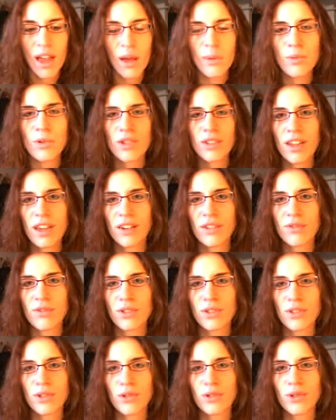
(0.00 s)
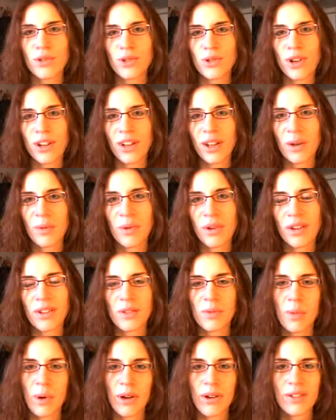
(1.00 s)
I'm just kind of disillusioned right now,
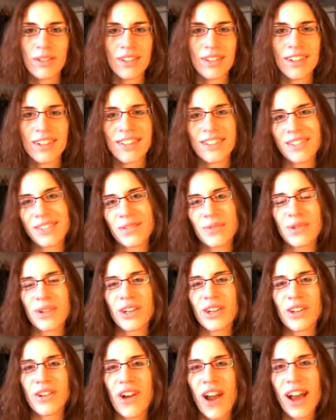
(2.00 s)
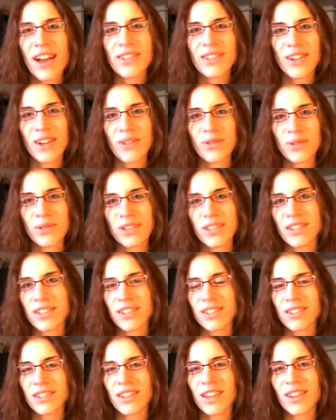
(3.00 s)
because apparently working your ass off really
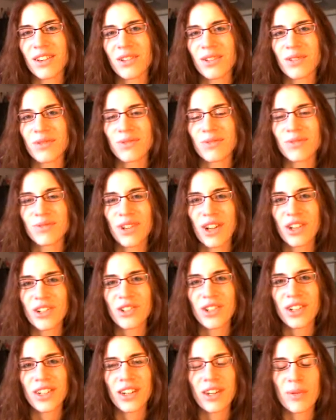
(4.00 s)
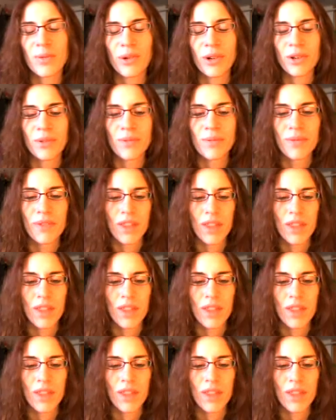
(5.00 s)
doesn't get you jack shit anymore.